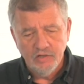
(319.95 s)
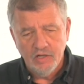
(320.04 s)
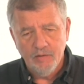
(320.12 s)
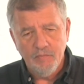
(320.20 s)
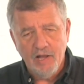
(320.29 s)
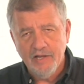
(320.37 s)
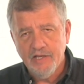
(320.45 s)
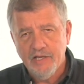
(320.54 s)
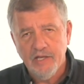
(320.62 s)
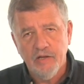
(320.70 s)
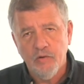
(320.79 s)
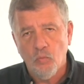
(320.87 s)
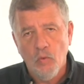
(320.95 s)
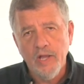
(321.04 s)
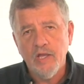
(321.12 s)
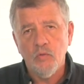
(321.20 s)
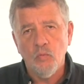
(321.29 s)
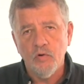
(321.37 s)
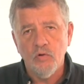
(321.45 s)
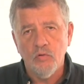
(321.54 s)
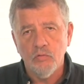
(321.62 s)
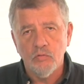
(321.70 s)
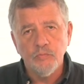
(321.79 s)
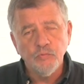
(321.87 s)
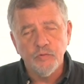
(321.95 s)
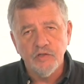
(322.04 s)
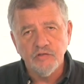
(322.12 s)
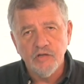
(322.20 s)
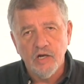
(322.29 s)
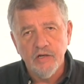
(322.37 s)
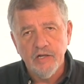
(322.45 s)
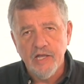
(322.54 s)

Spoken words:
I can get ragged one-hole groups with this gun.